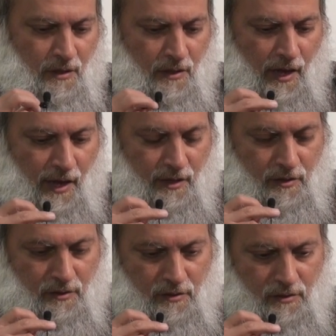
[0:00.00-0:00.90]
that
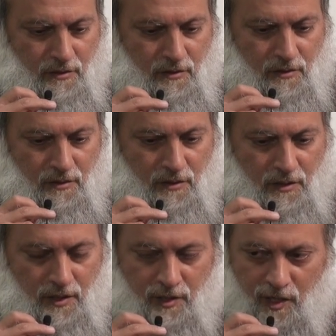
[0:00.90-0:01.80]

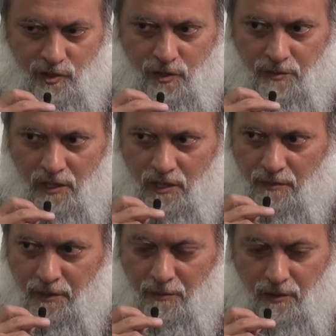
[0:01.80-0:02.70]
it tends to be
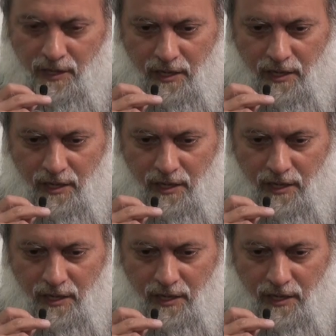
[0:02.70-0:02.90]
the people